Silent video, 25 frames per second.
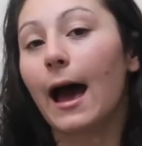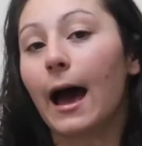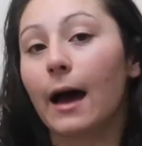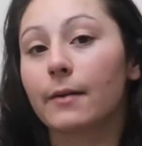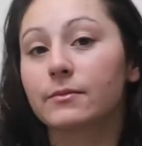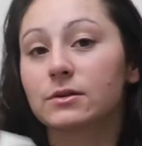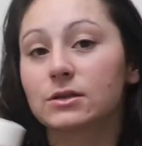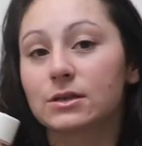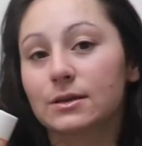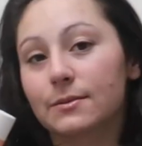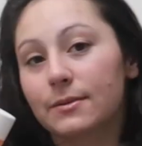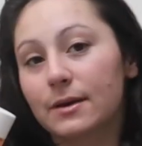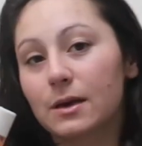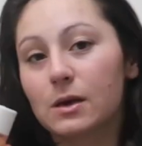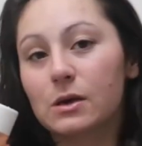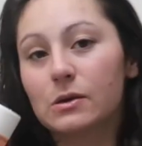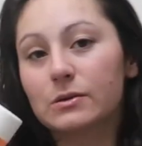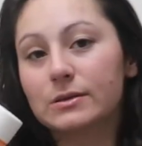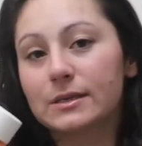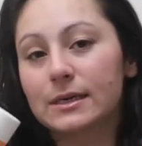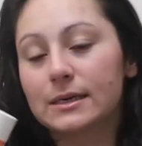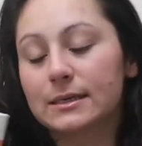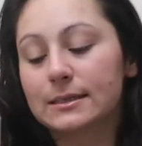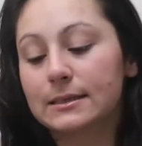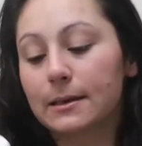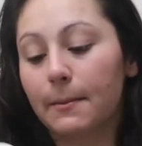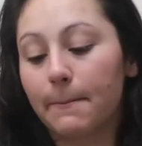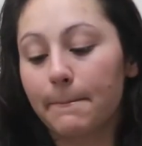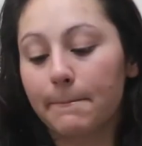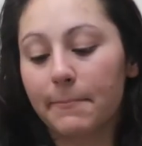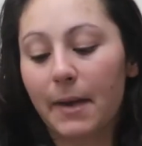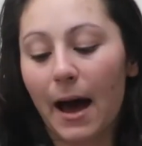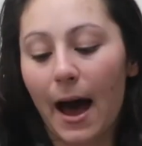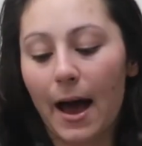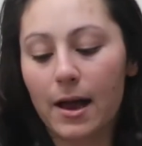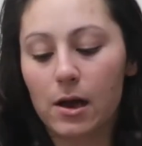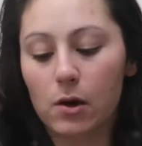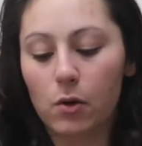I'm just going to be using some
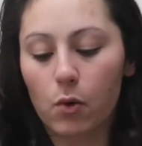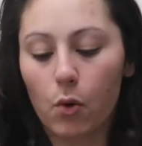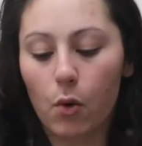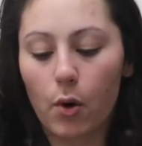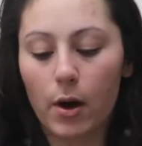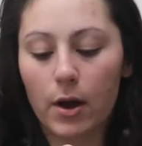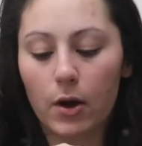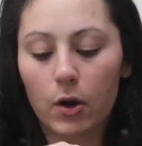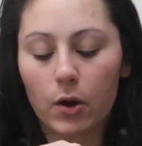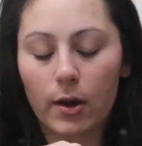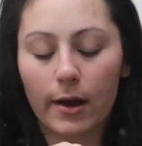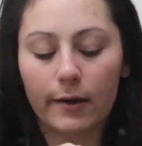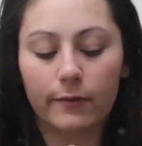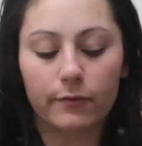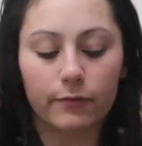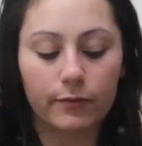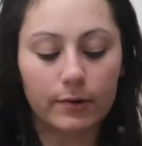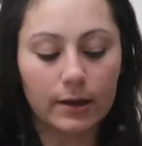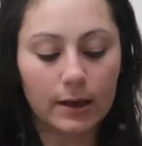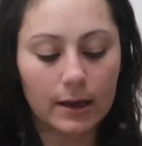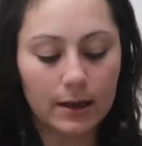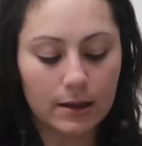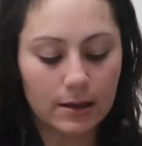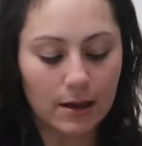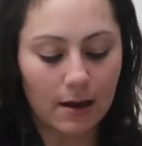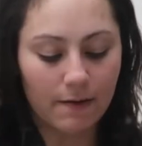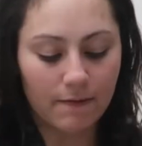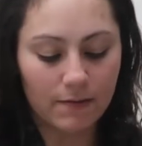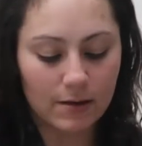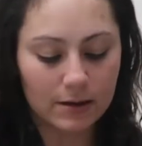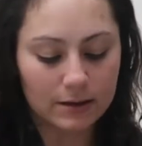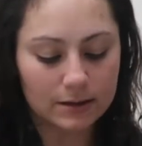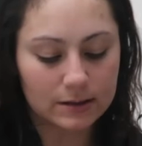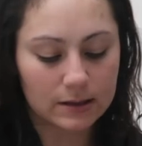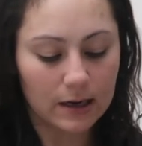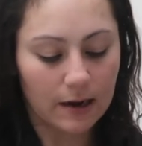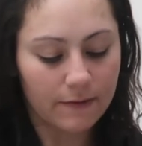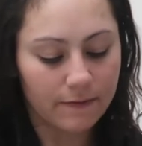bio oil. I really love
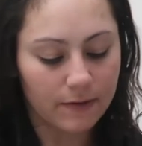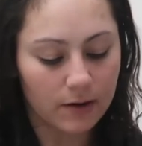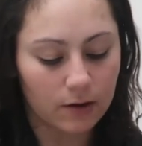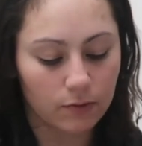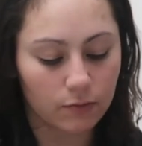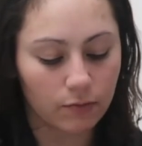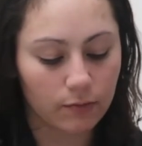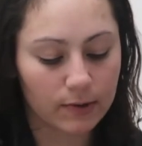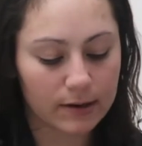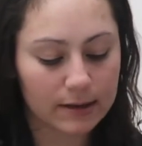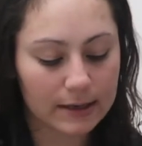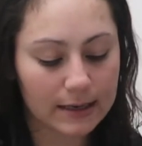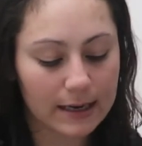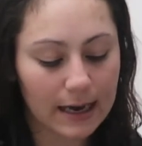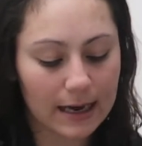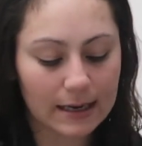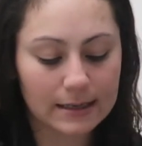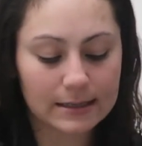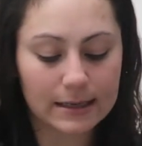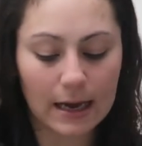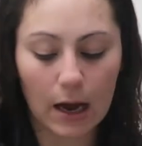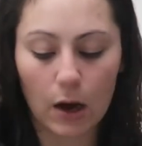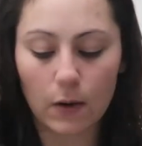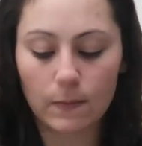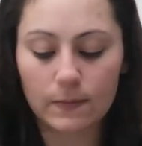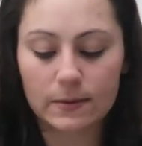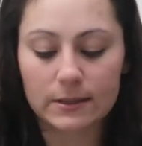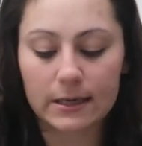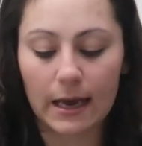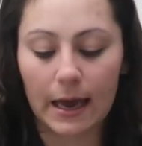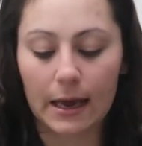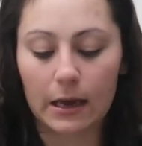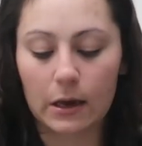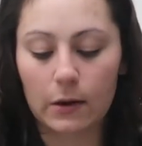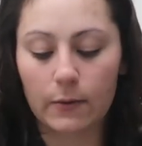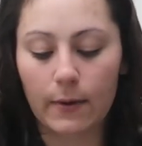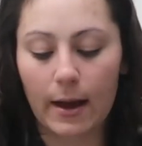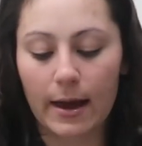this stuff. It really has helped
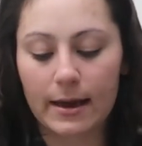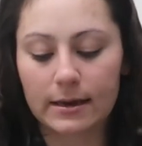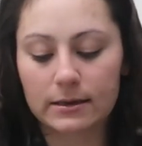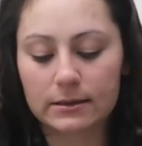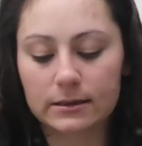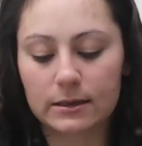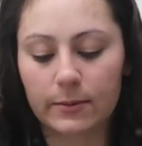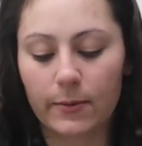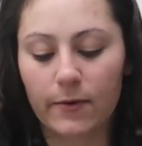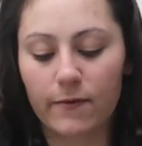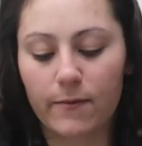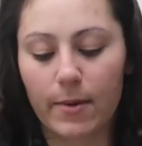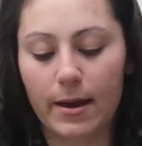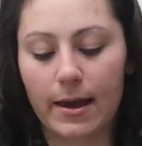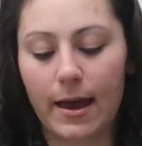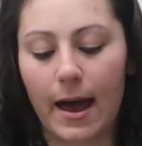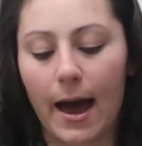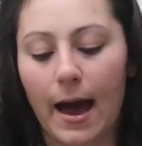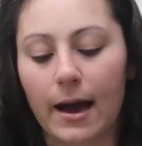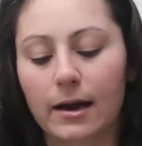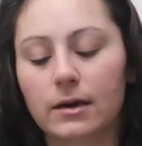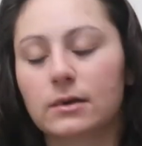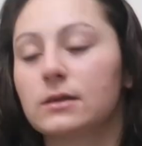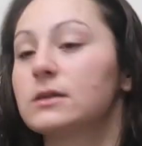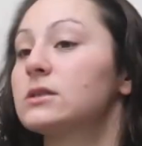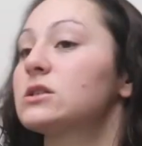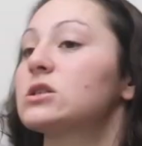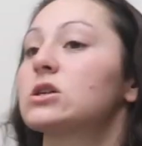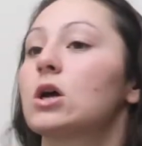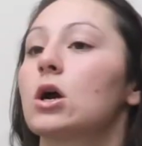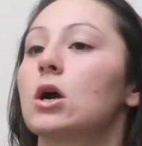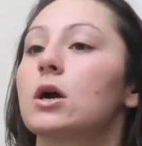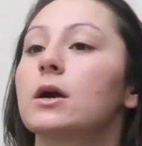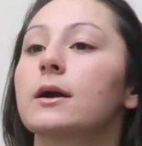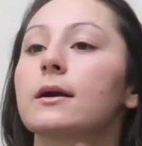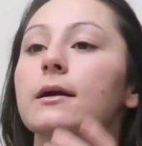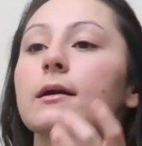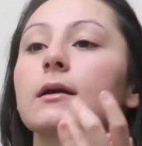take away some of my acne
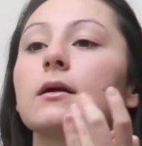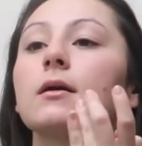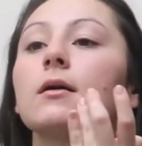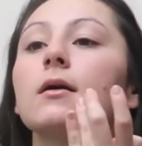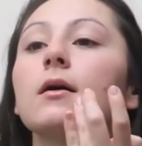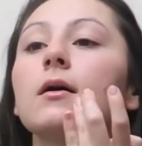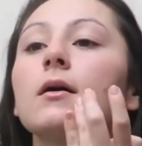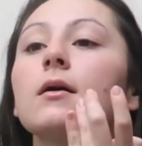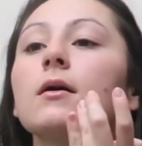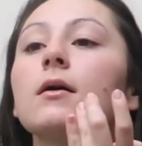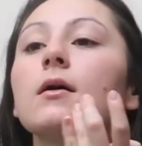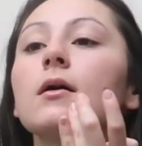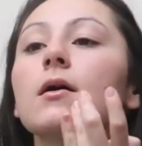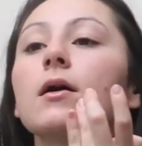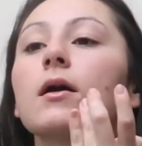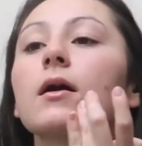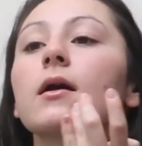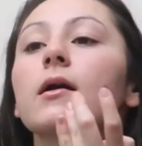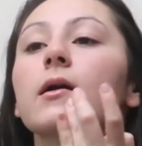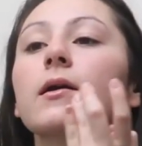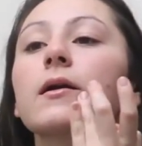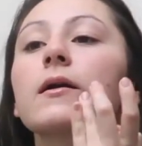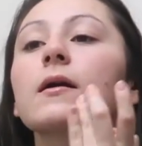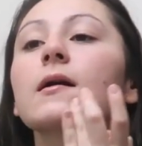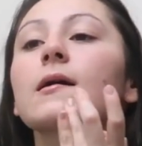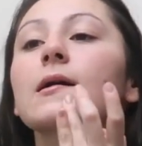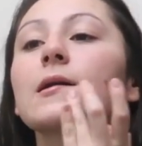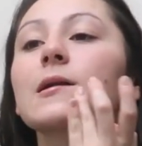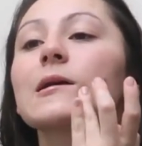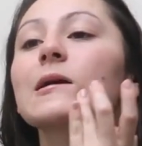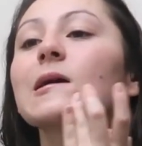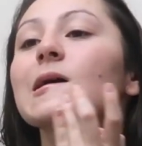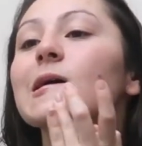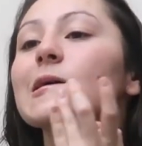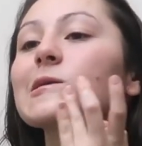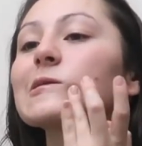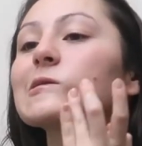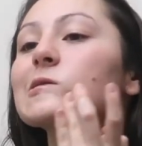scarring. And
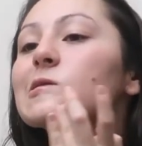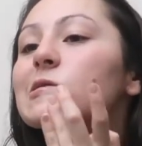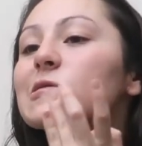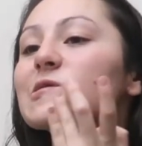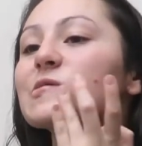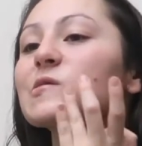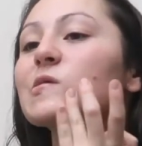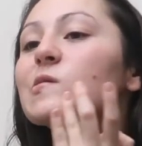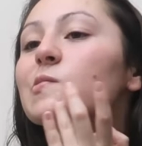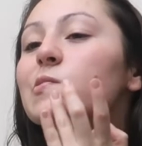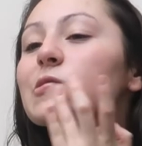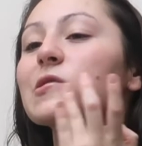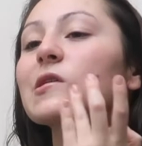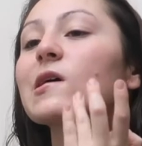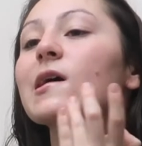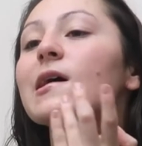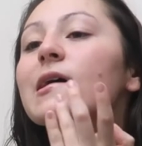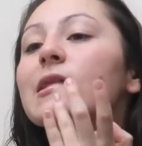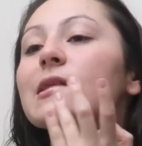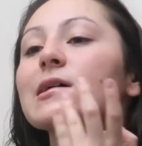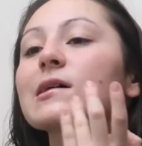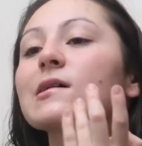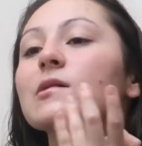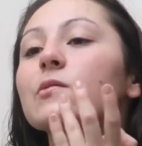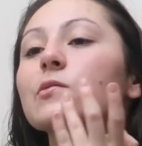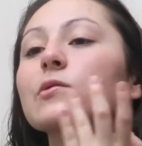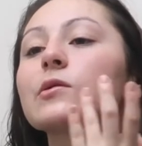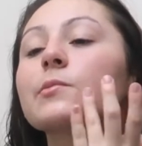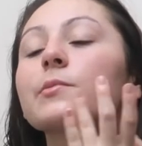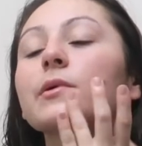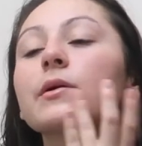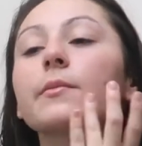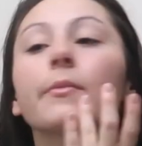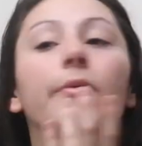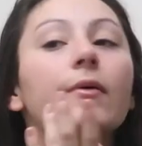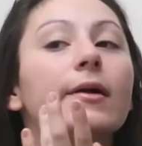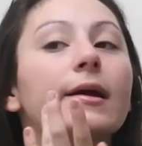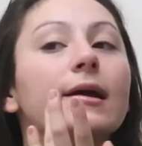I kind of just apply that where
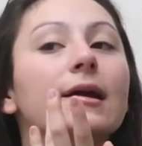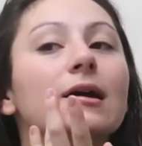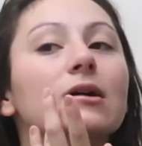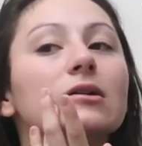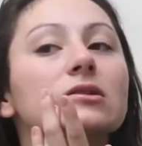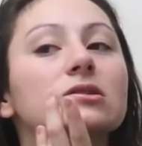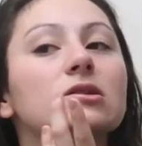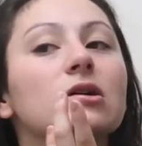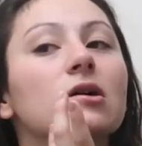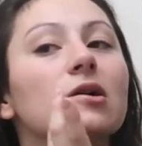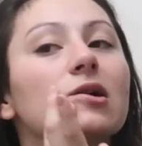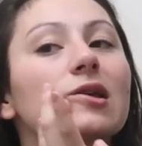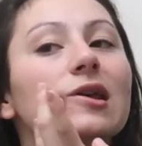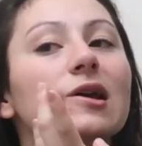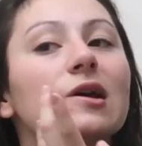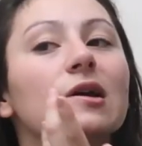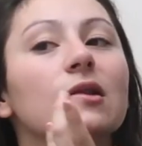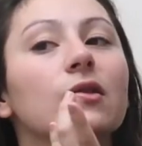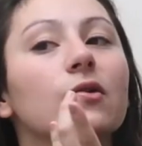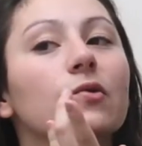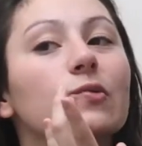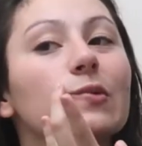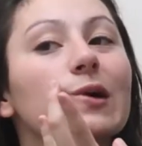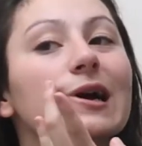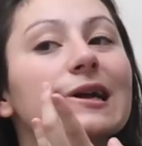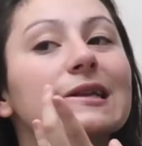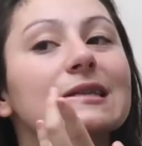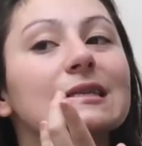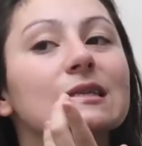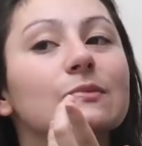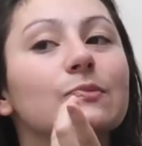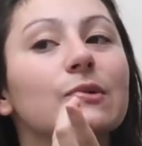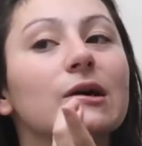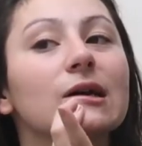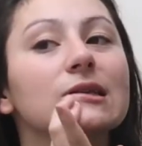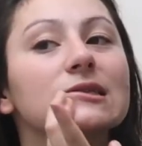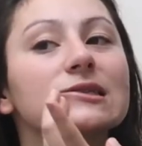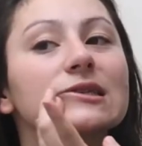my breakouts are, like the red
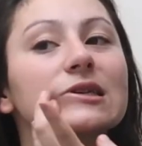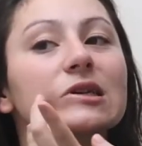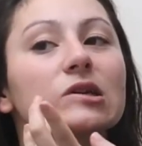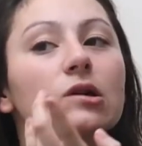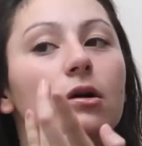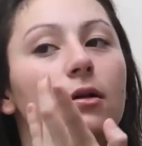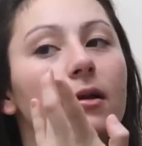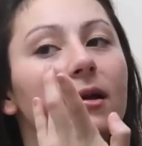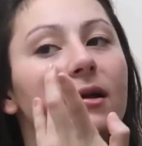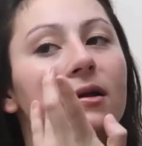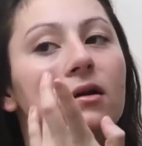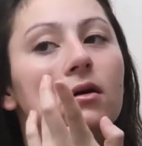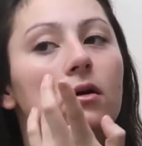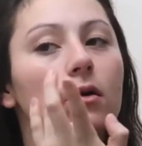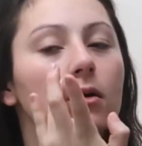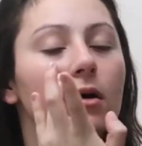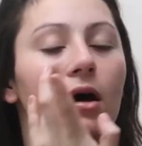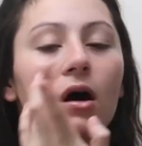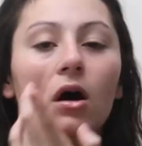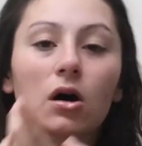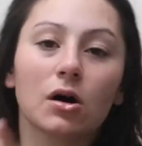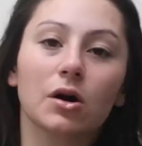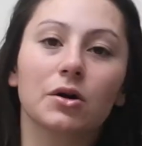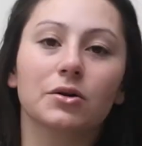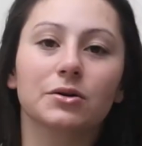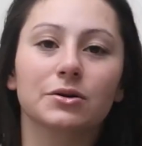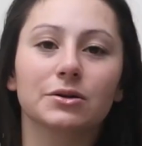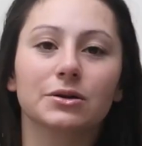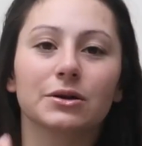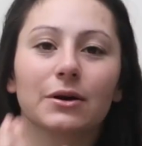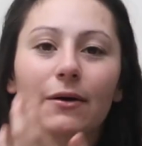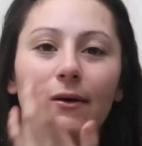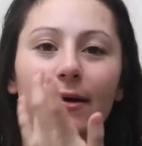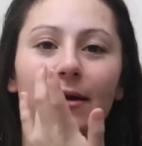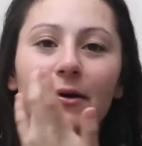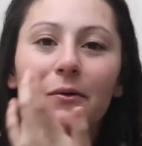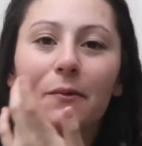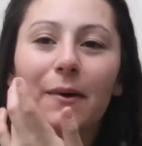spots that like aren't
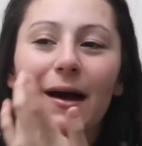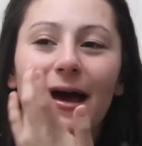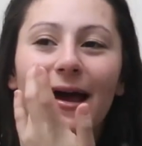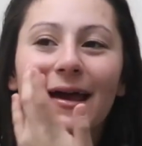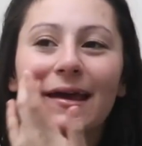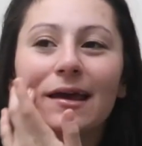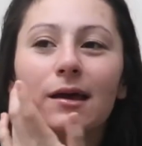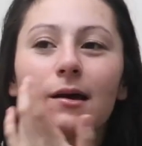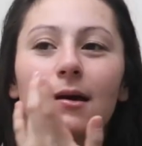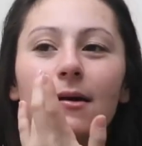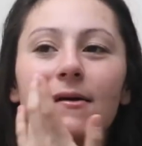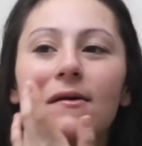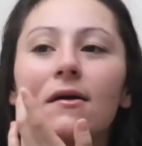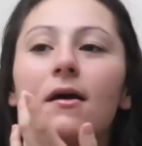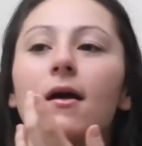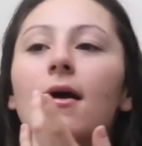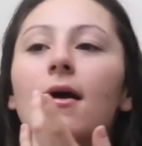going away.